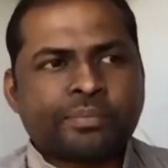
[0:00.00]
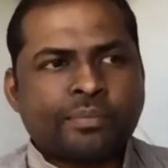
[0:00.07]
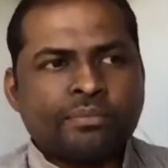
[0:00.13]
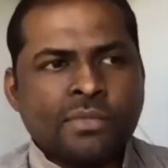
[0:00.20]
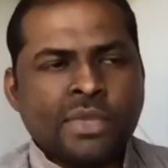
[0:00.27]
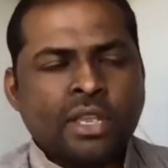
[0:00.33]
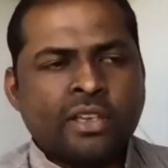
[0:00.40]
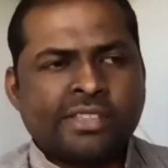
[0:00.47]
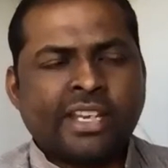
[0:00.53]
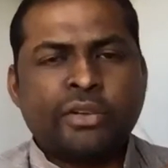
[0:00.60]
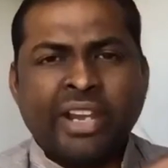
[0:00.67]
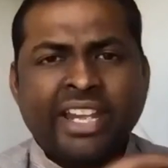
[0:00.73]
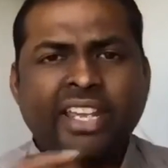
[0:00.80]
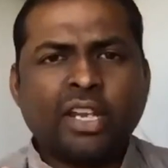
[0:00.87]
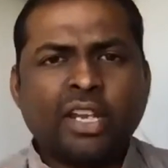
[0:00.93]
say 20
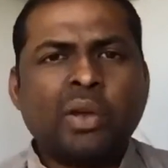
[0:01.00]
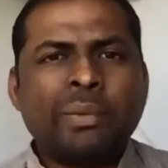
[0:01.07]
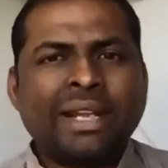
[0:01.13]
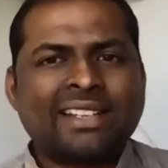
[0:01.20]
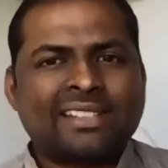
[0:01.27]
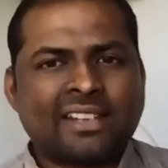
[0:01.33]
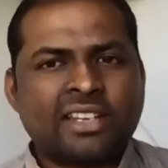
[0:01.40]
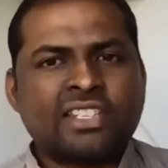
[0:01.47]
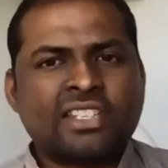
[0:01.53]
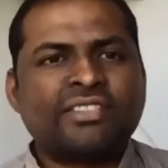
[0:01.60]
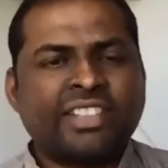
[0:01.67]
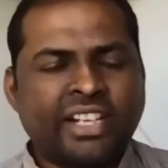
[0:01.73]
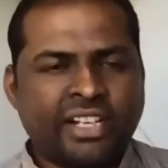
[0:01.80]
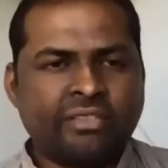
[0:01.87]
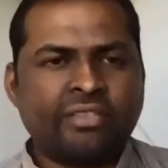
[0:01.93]
kilometer stretch of a
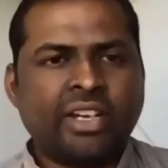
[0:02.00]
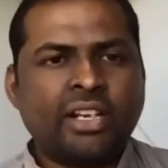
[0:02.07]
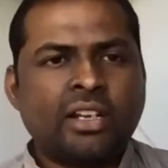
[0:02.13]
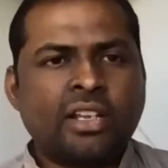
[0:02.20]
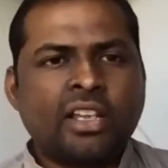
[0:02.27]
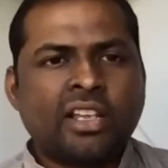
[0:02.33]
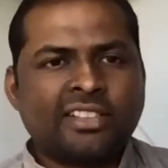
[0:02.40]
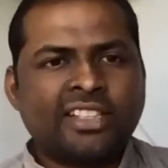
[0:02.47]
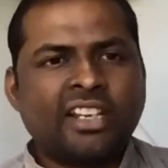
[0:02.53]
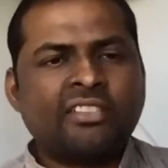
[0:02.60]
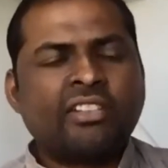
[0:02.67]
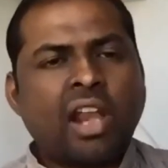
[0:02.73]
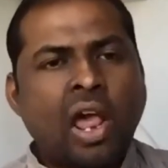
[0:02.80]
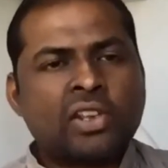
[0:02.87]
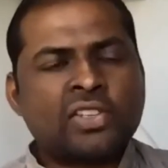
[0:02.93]
river. The river
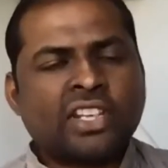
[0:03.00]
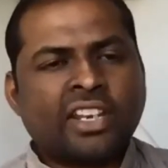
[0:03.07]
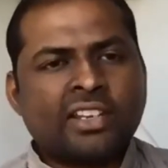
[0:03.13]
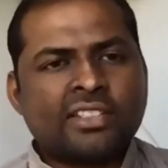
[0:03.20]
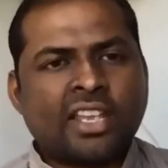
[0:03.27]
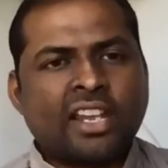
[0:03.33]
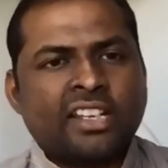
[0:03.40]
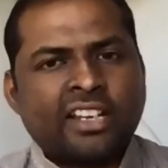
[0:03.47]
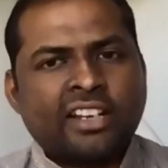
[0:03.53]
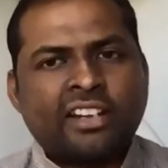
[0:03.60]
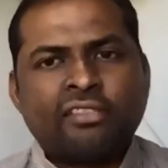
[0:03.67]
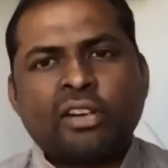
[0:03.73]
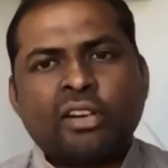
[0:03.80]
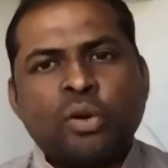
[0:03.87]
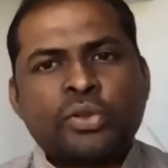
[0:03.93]
originates and then river goes
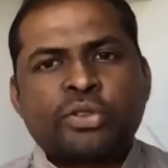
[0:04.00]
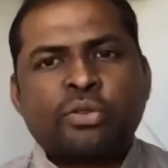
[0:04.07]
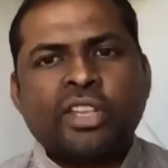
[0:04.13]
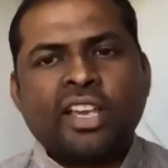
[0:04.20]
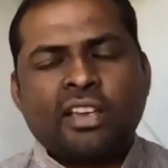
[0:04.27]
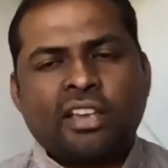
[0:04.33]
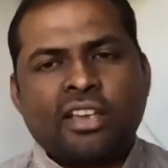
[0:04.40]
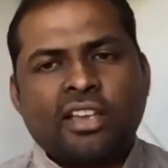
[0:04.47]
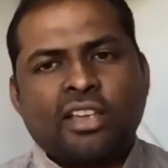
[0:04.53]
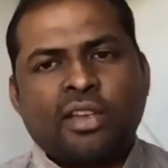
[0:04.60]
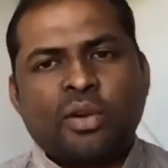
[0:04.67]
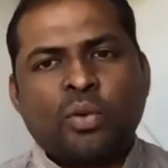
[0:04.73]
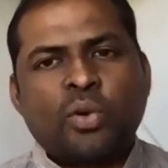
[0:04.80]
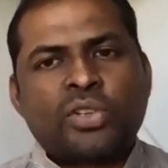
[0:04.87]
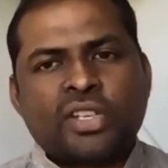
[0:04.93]
to the uh,
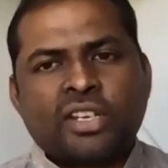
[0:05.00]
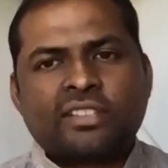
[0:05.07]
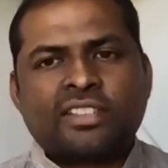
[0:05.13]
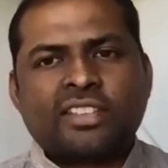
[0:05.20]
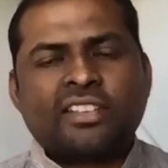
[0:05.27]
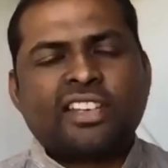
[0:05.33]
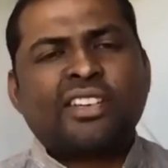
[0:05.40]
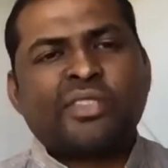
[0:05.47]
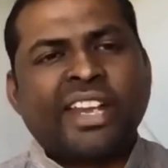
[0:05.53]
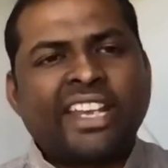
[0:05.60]
ocean. So in 20